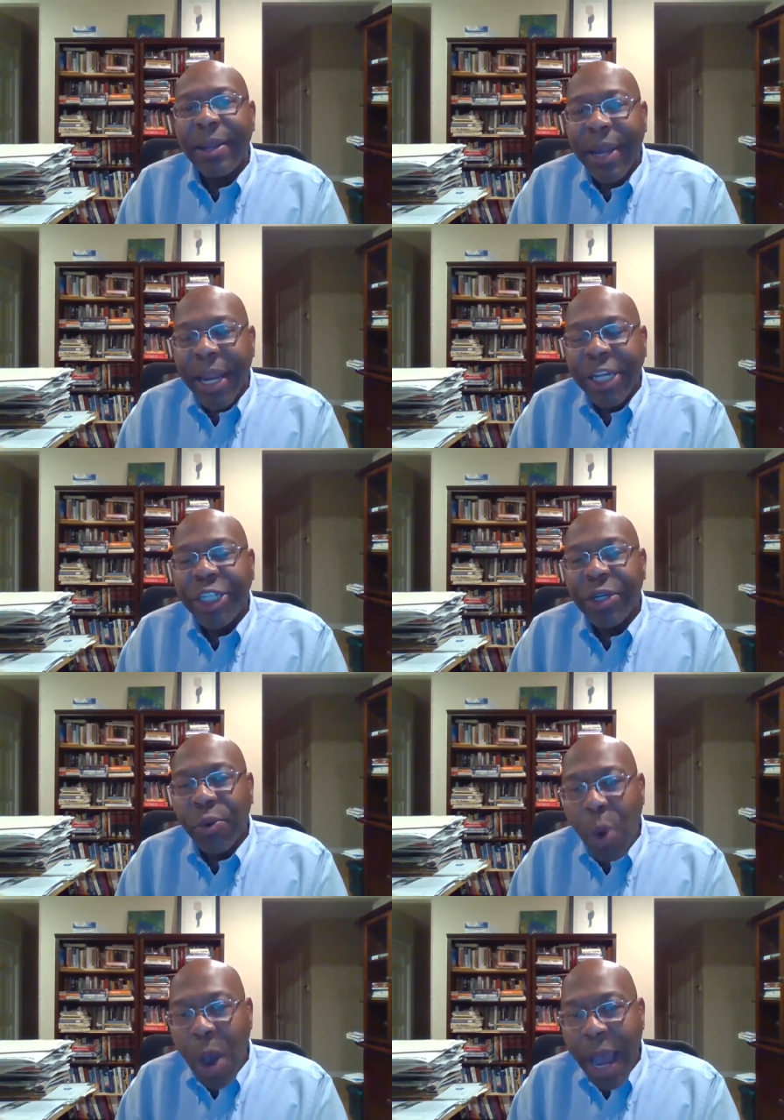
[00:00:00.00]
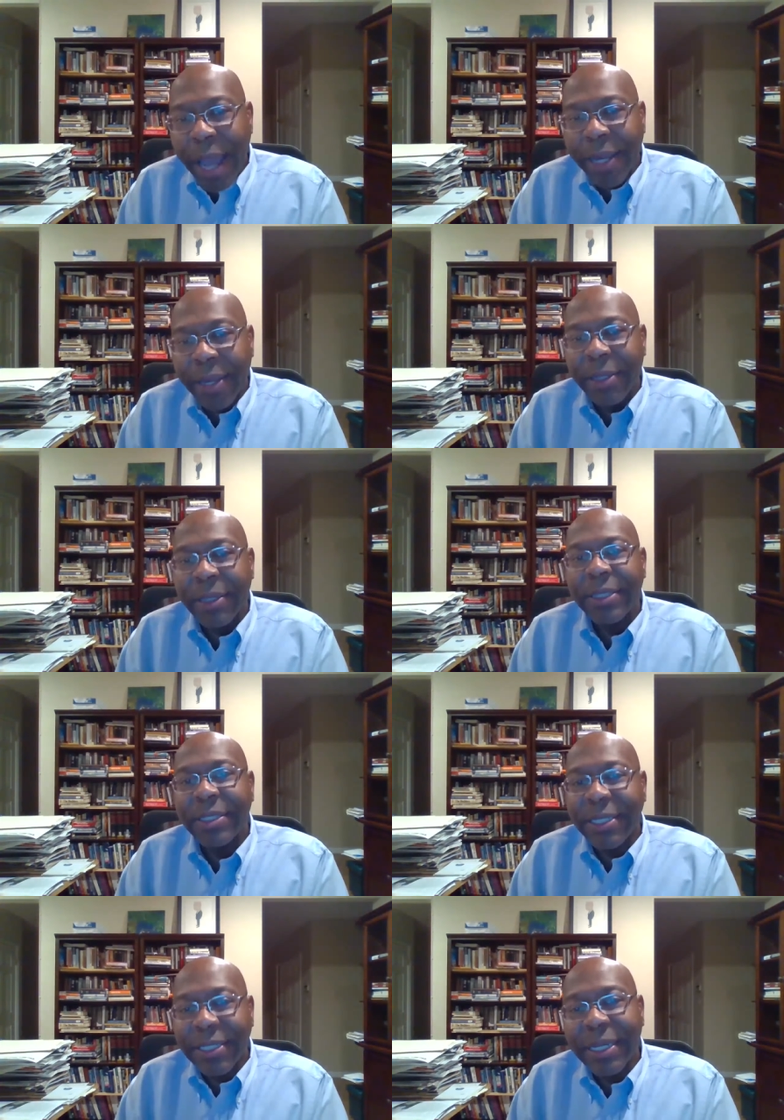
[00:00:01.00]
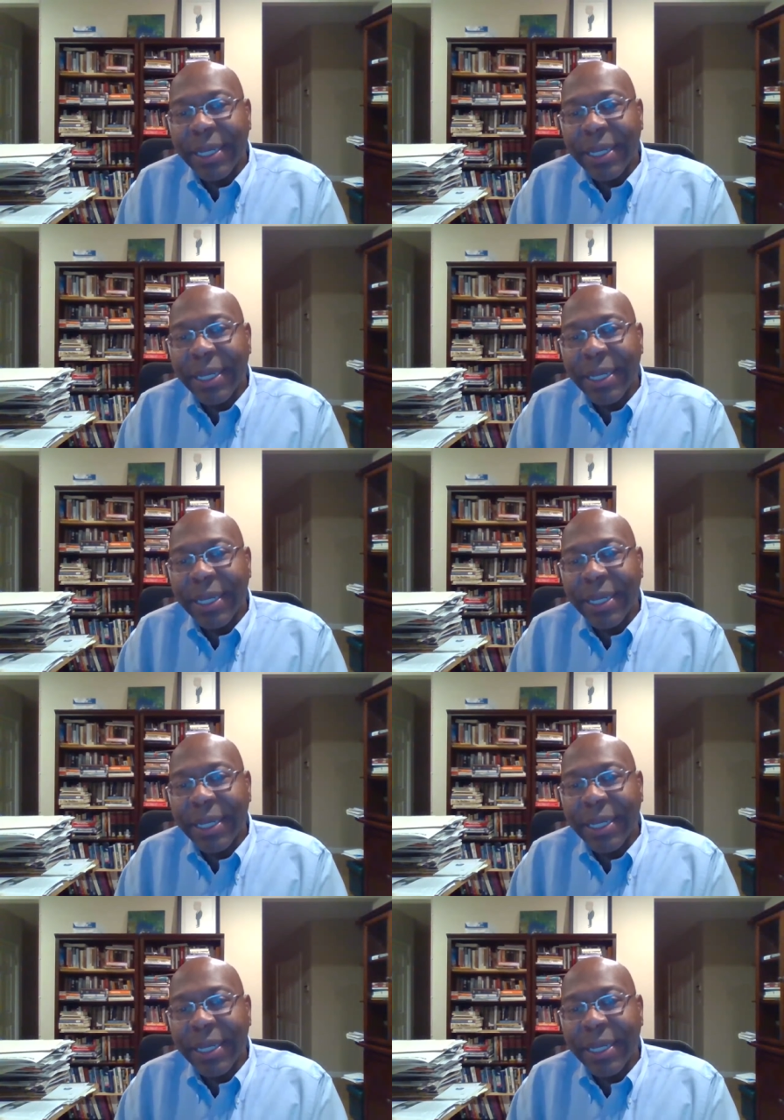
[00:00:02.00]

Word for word: nationwide since